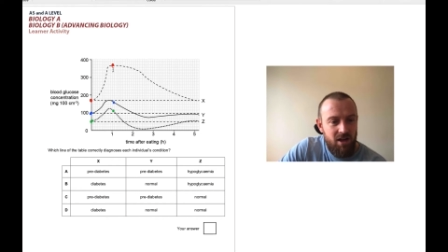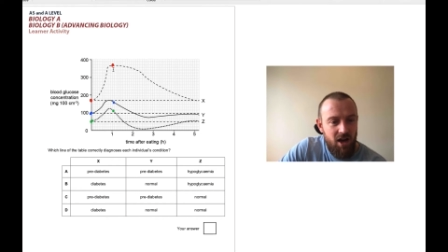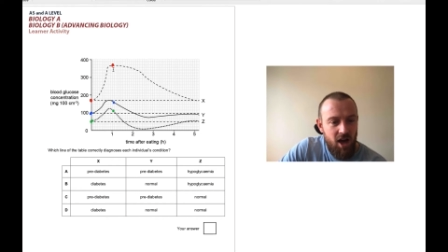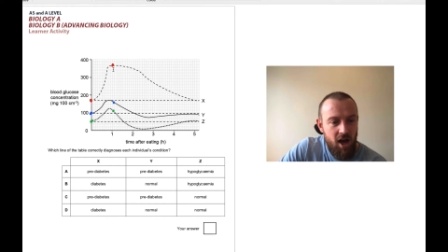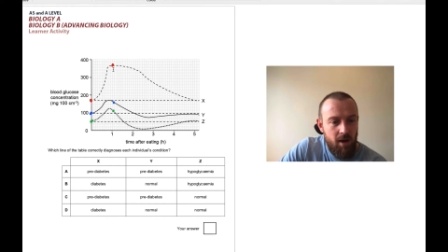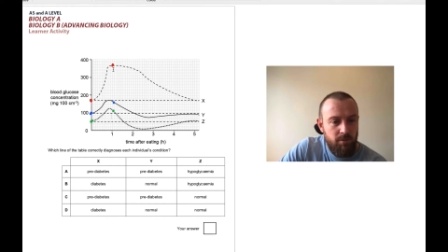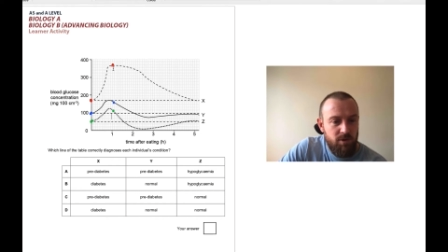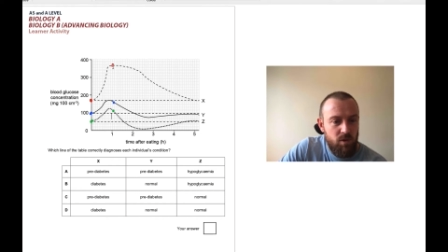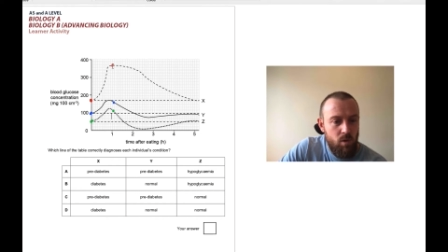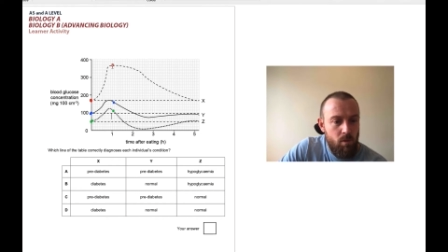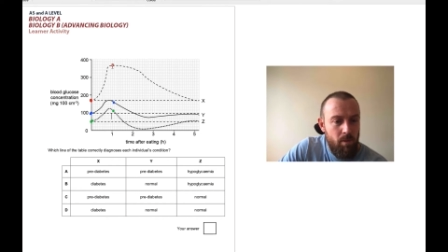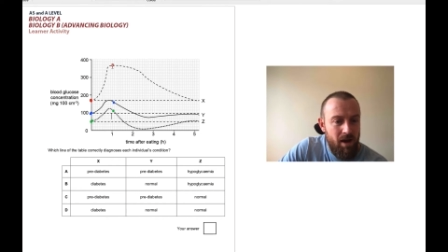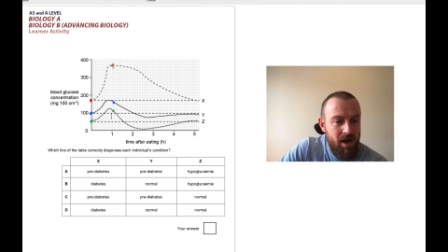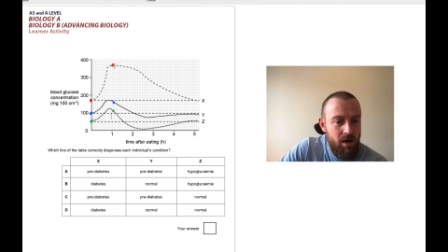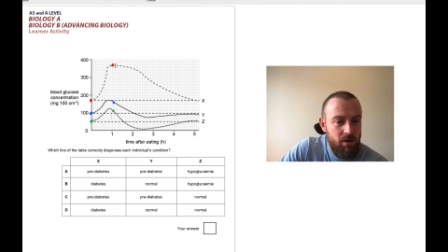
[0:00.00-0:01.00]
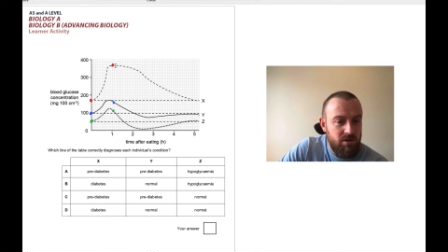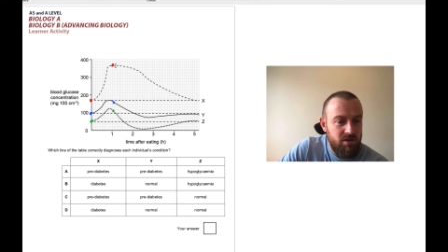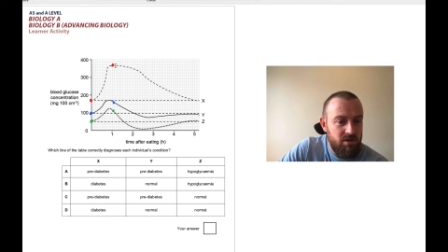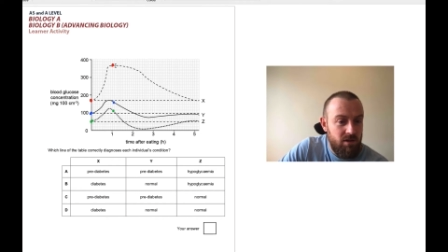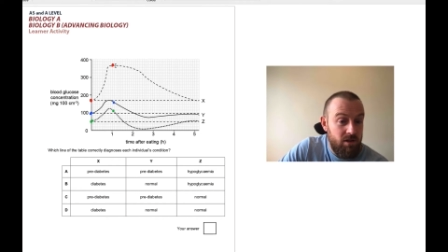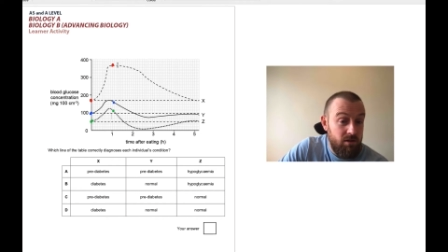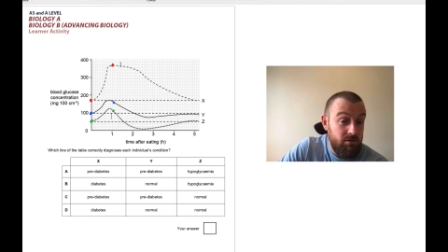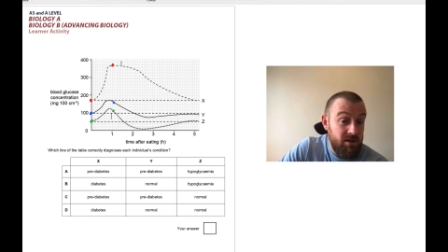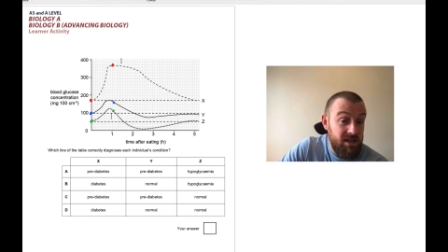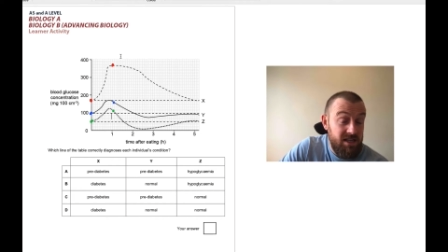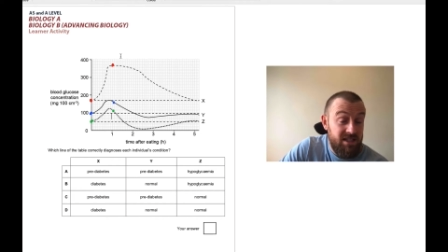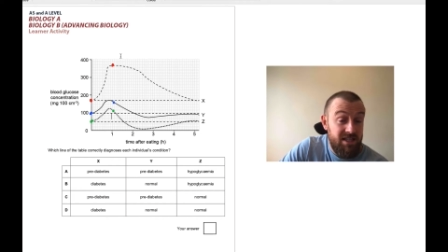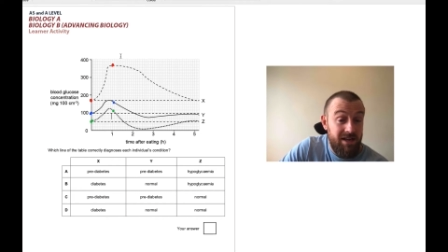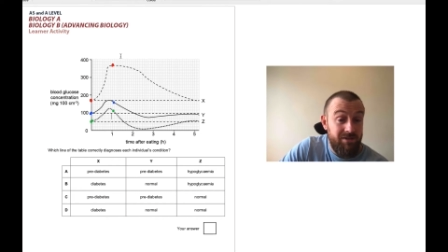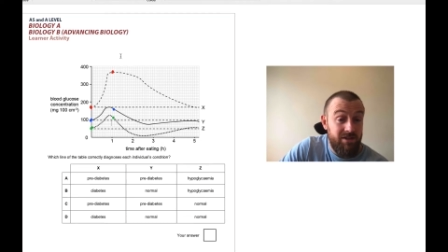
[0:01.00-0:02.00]
up to about
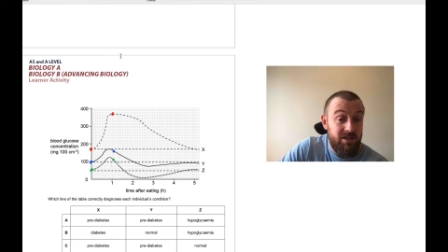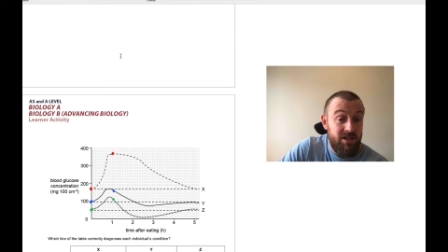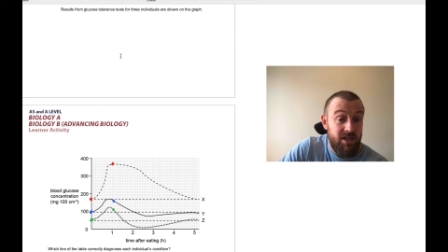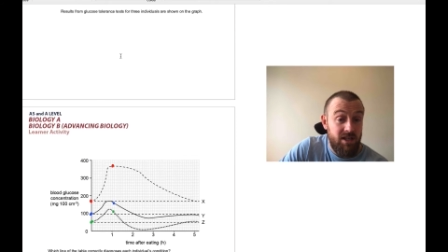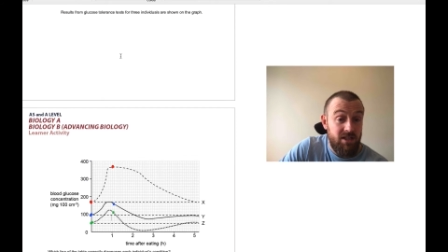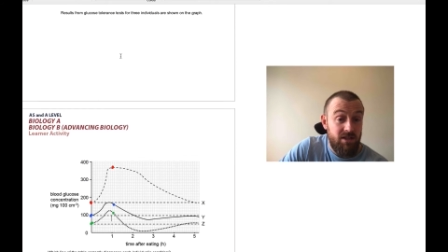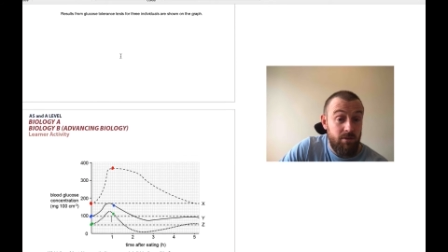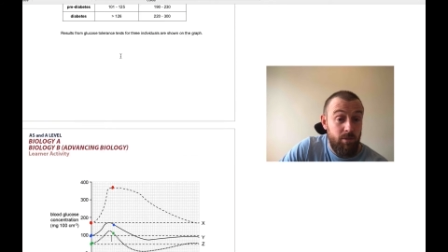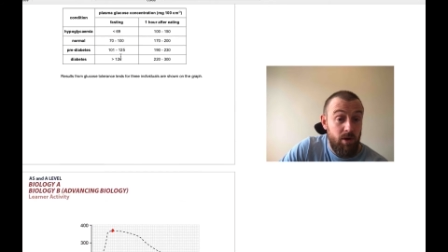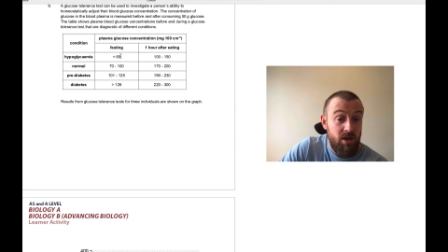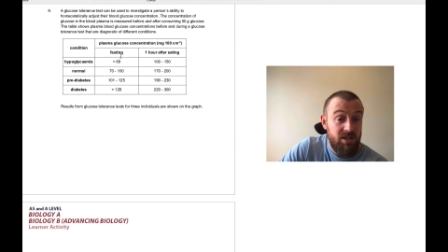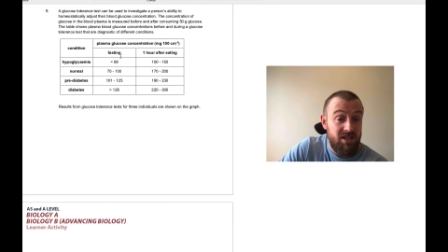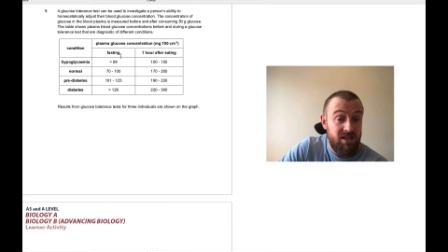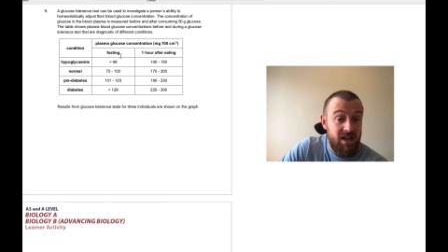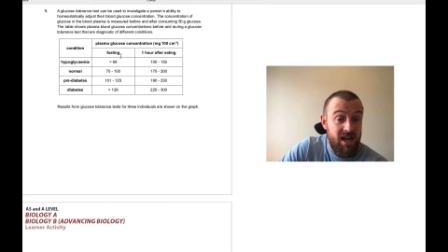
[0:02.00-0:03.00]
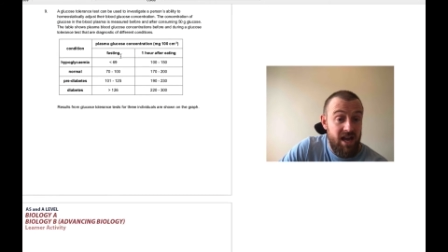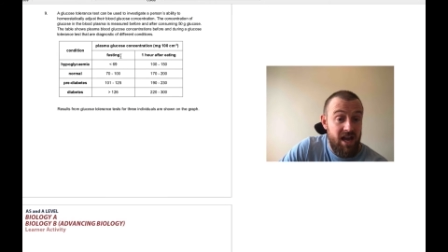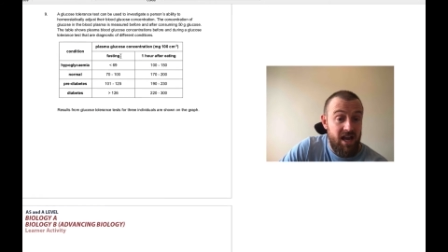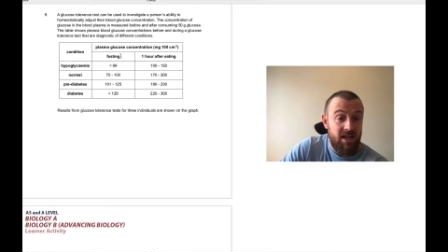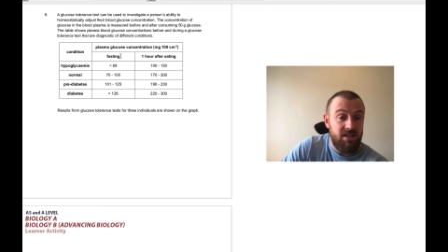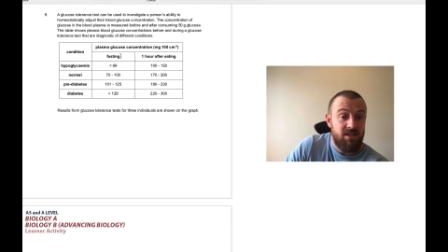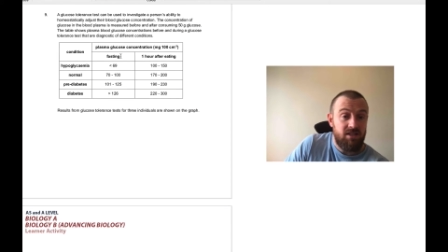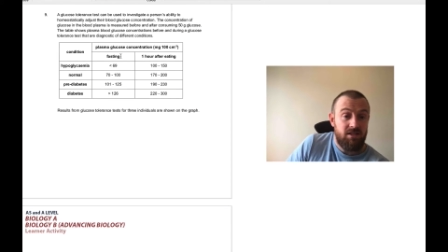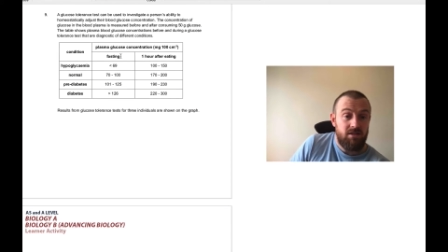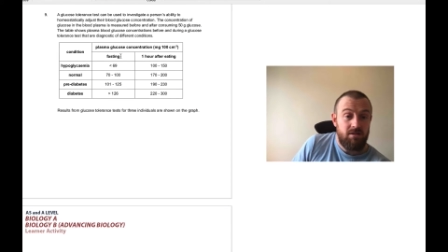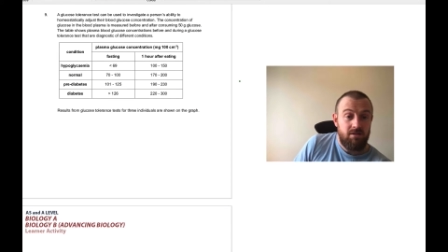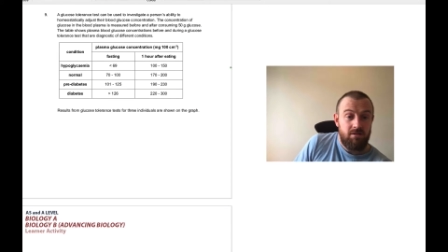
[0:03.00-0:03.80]
370. So person X,